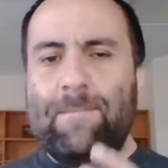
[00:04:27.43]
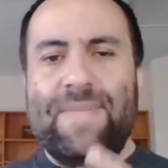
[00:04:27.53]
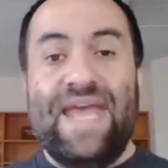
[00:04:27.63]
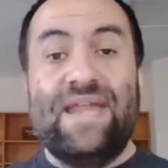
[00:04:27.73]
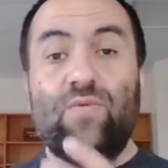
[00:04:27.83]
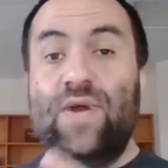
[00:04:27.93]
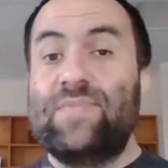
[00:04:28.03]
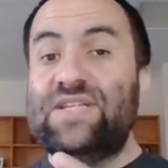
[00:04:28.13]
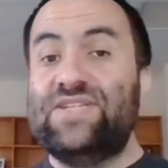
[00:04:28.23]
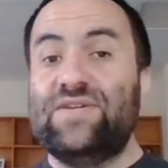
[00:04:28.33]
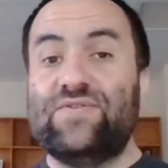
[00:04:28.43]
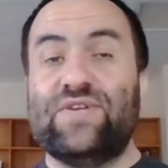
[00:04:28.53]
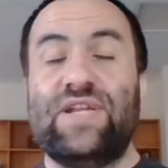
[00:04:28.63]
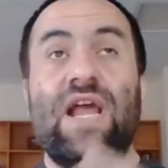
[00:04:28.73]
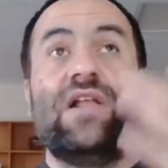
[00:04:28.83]
Men, women,
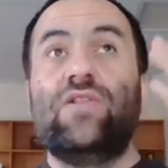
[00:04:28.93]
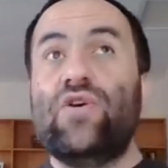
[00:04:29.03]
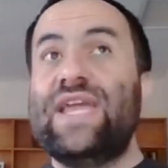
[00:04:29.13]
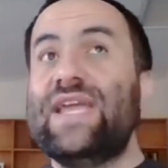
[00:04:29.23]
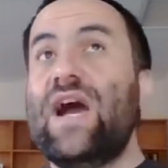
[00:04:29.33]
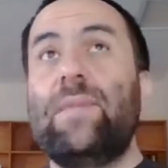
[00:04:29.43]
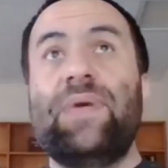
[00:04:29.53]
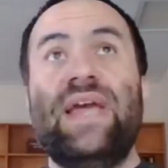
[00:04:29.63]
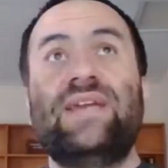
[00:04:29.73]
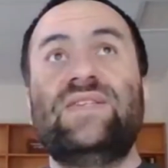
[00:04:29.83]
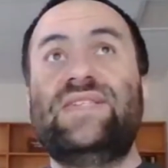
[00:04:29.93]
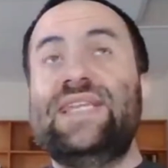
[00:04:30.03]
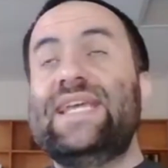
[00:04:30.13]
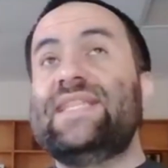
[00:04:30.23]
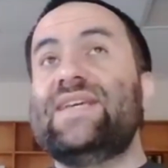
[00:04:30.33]
children, looking up,
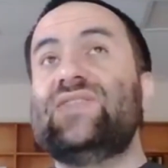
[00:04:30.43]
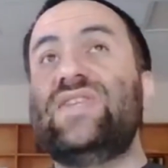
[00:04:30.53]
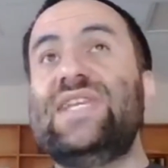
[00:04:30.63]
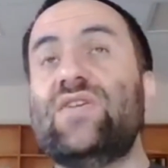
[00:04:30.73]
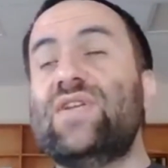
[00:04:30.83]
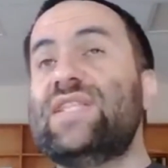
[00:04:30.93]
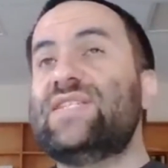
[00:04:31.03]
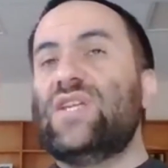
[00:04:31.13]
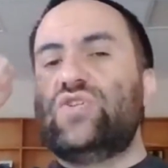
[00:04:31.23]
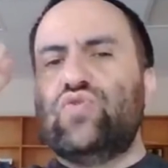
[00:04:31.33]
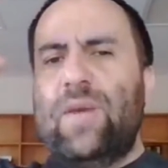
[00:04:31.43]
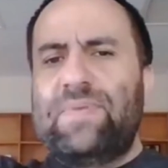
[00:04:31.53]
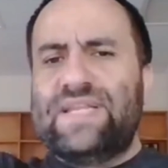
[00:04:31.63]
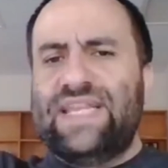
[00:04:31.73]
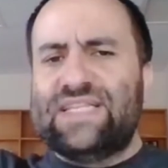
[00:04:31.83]
seeing this, hearing this. The
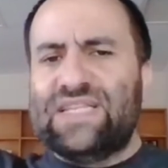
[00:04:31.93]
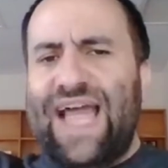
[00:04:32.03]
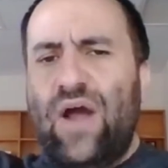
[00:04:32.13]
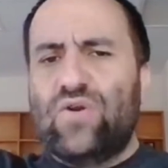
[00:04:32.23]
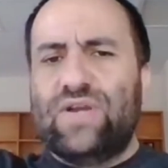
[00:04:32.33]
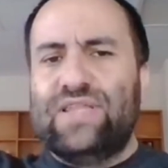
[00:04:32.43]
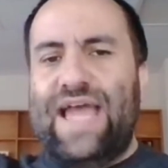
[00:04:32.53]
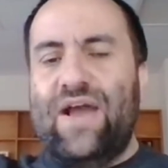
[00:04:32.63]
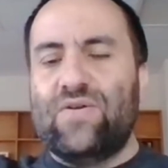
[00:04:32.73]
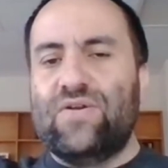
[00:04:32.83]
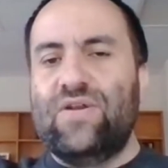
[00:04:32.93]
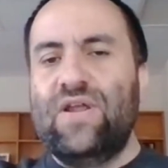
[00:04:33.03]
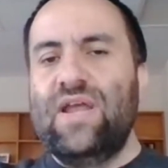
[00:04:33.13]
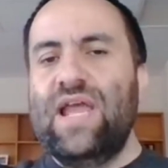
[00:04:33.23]
trumpet gets louder and louder.